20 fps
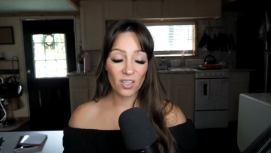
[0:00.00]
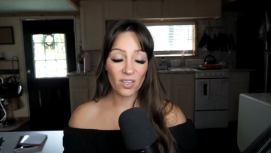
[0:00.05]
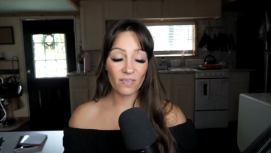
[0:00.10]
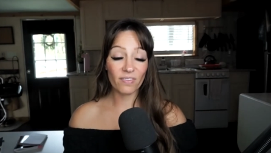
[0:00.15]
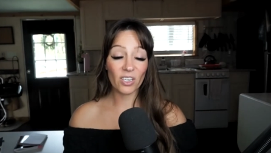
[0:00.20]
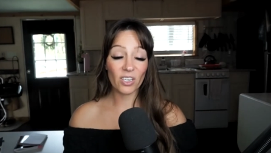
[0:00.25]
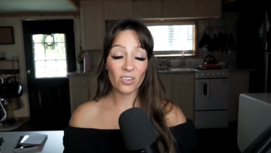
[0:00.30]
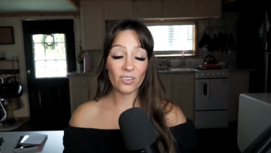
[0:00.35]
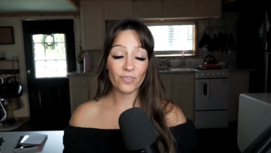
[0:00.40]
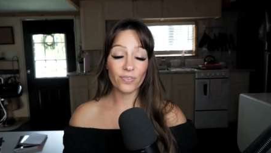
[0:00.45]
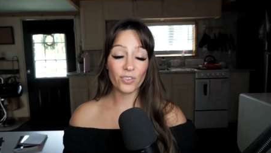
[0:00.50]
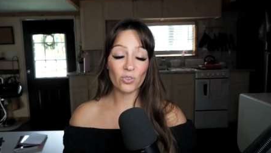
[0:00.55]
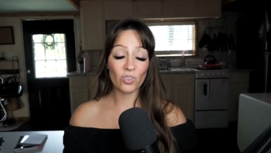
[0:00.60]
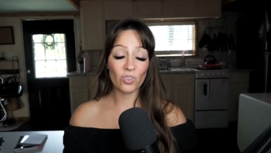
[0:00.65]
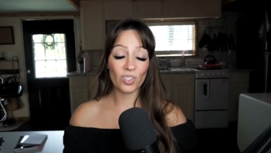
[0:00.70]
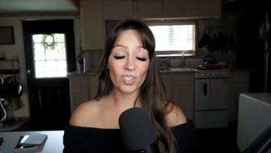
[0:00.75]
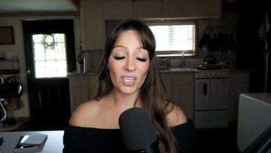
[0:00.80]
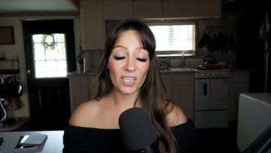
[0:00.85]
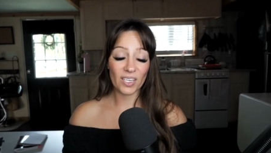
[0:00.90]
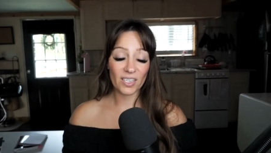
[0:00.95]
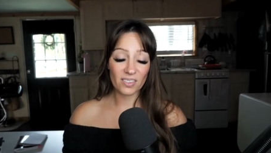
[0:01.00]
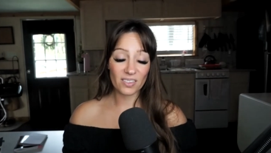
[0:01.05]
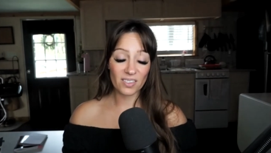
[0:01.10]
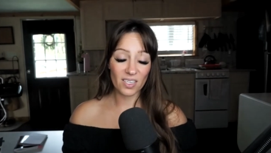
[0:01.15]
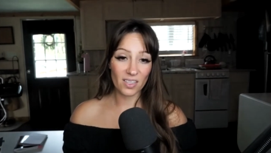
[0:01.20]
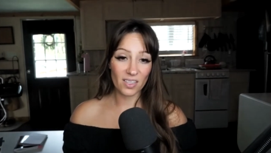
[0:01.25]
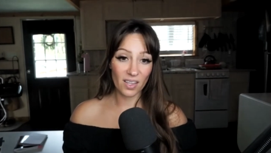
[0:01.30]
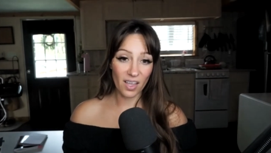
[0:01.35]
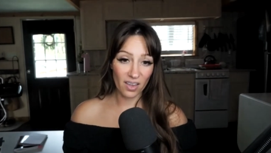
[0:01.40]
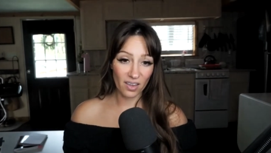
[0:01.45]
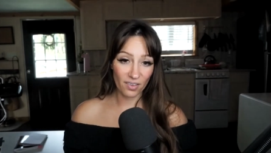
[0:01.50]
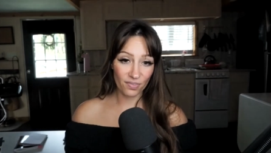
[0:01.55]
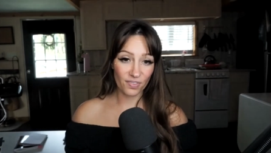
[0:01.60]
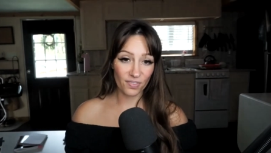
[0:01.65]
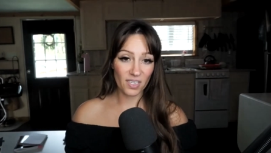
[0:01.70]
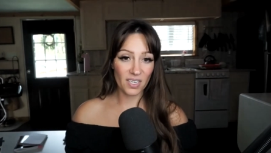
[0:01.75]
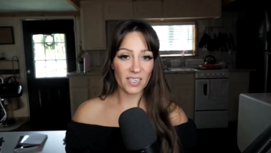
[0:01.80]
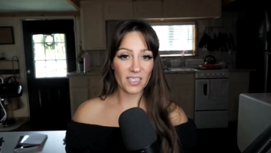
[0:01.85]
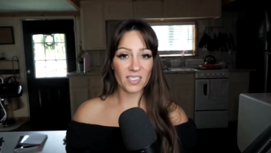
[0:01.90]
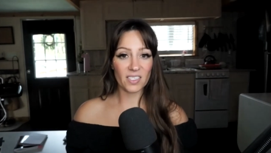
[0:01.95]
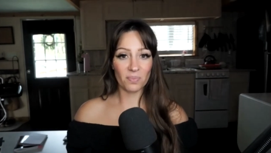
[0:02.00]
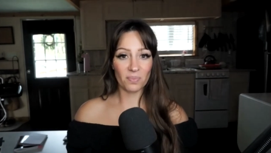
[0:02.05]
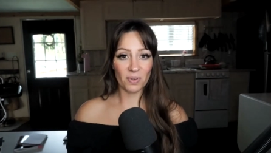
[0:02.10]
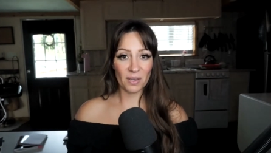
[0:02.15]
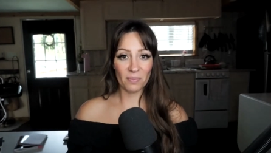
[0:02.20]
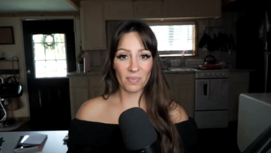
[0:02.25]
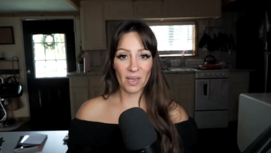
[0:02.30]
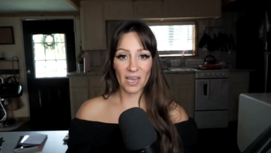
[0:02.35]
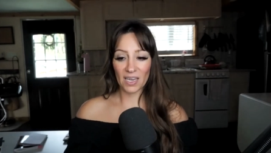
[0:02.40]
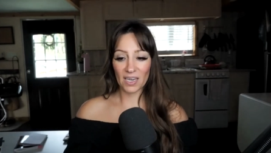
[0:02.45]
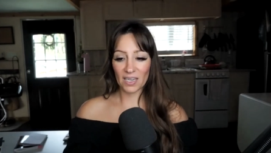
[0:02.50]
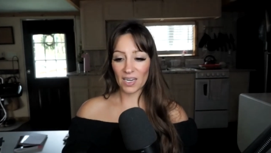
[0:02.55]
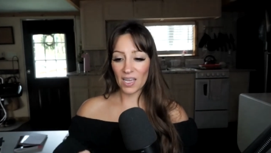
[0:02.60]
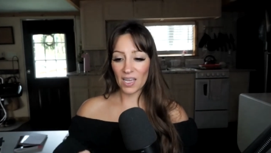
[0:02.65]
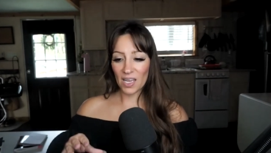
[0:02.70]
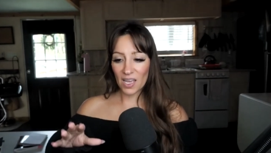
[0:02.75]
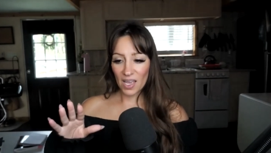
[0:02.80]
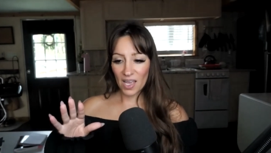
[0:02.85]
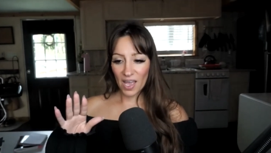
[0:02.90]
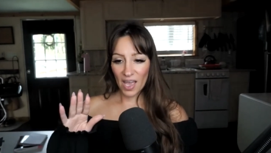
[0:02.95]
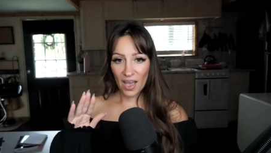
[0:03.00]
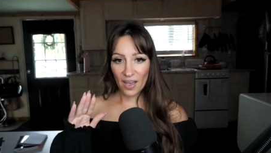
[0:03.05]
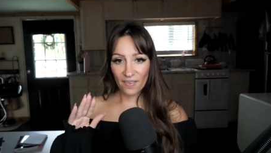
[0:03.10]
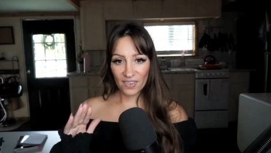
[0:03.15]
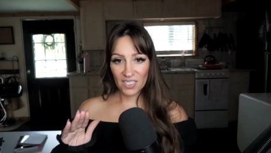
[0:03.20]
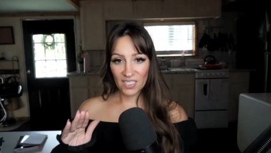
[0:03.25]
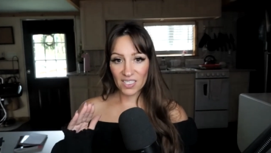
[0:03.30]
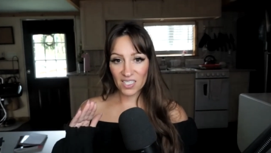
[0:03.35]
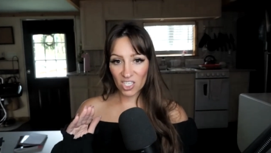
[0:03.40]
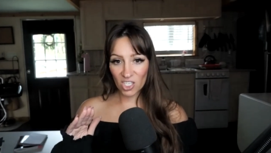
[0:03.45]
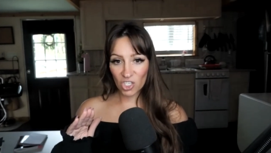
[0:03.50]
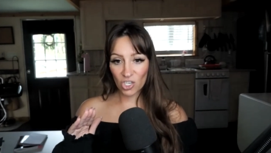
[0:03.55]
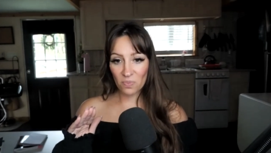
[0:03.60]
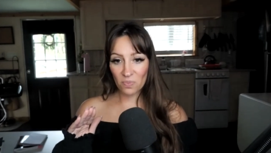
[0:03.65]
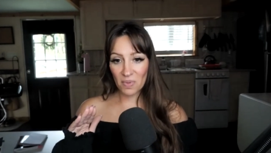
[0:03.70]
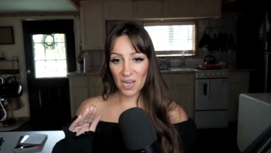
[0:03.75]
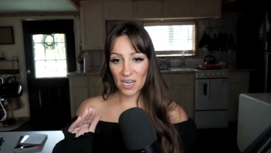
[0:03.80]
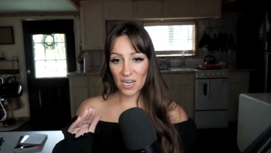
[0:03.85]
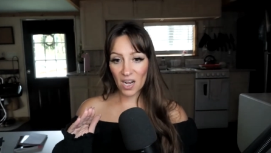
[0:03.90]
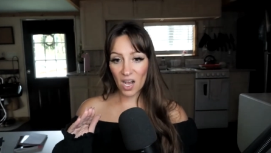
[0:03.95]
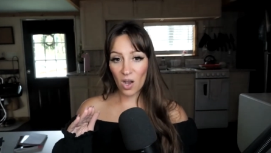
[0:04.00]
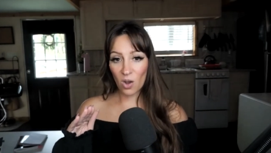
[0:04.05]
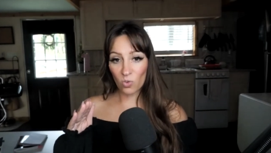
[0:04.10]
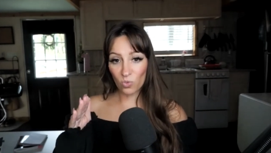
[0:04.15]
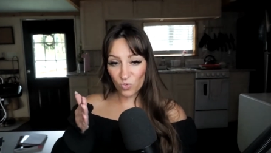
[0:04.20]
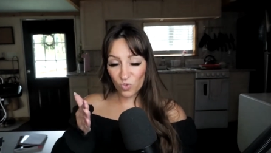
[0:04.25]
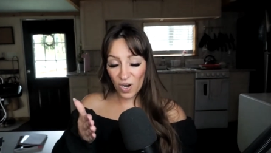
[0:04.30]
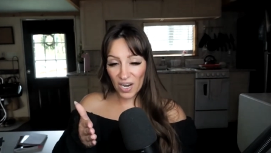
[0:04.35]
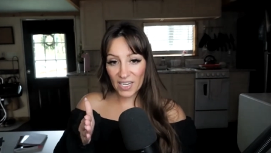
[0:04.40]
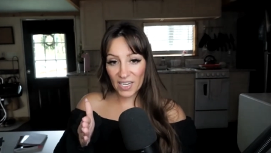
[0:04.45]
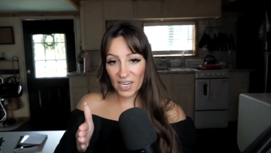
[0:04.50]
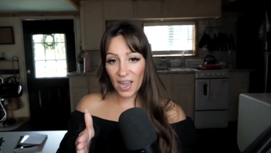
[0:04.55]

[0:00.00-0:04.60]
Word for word: Very few things in life need to be made, have a decision made right